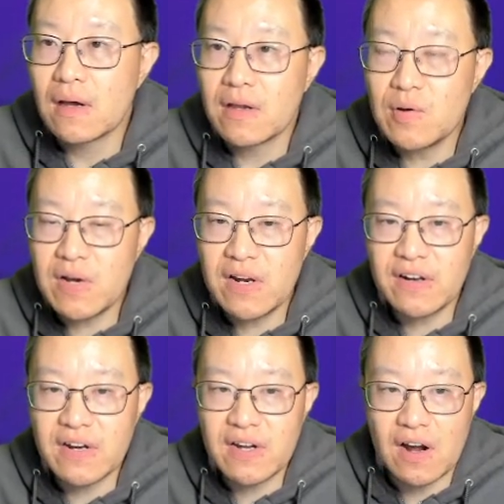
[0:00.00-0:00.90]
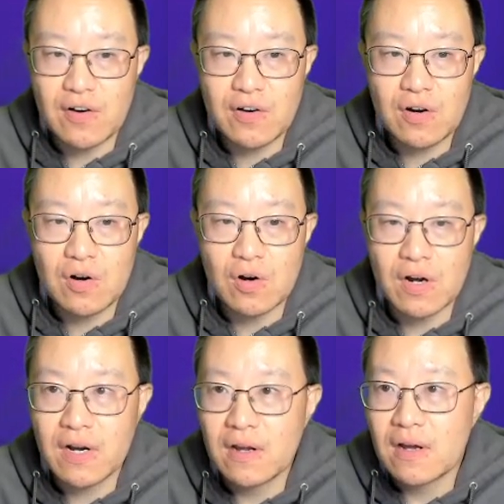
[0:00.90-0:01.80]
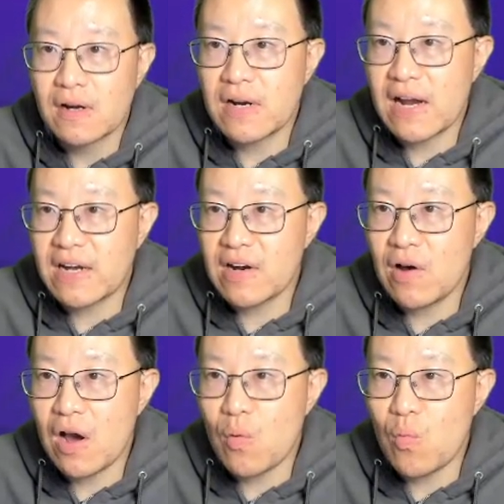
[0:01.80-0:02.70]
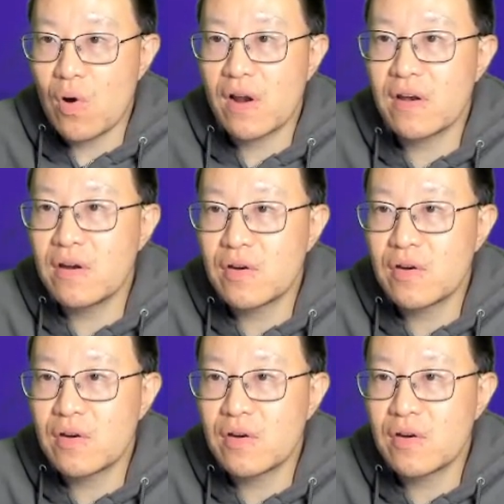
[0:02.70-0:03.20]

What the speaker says: You can see under the hood that there are 1,